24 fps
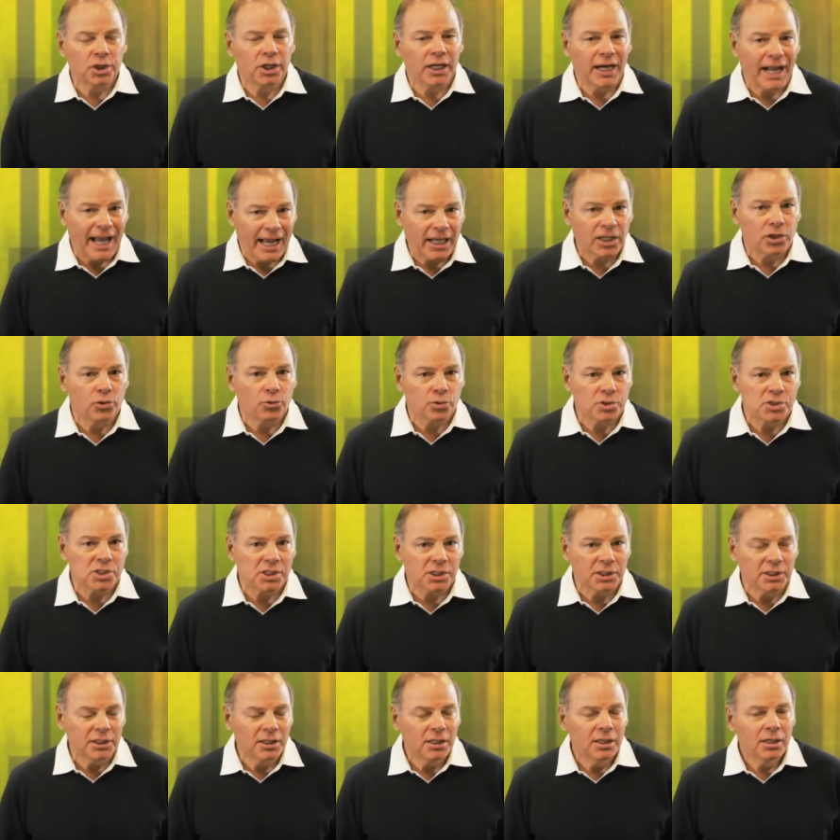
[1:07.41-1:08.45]
and
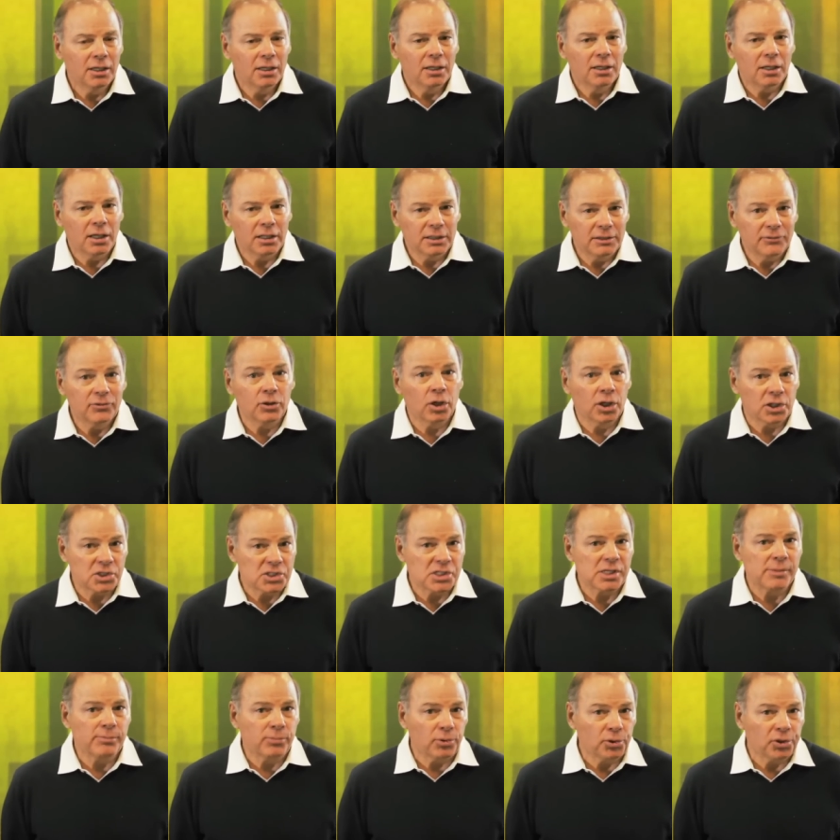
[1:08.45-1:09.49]
accuracy, even on
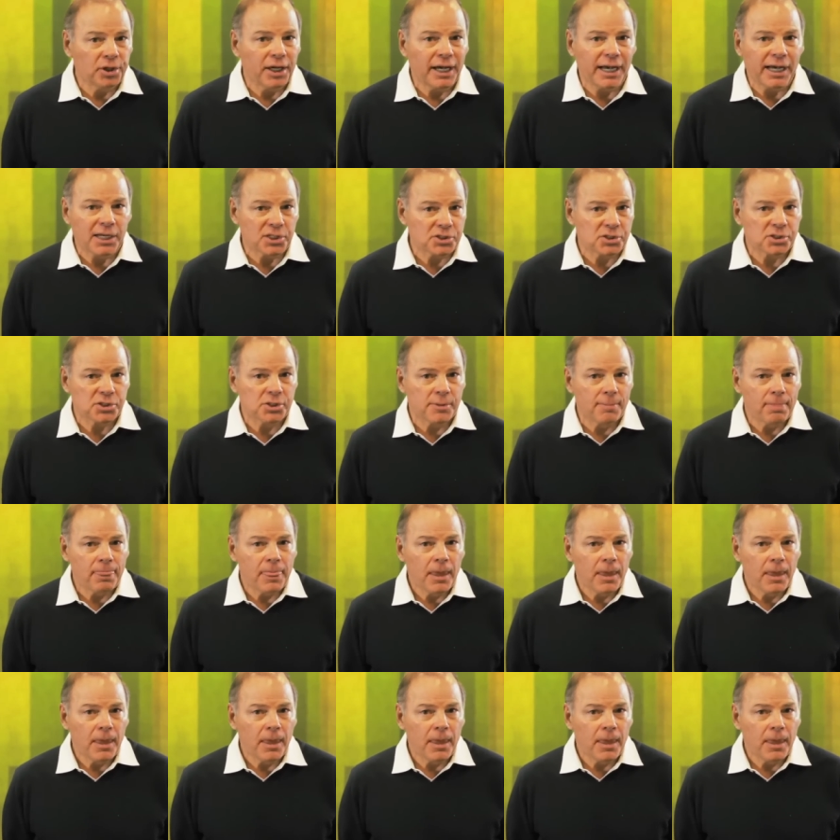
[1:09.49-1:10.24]
simple tasks.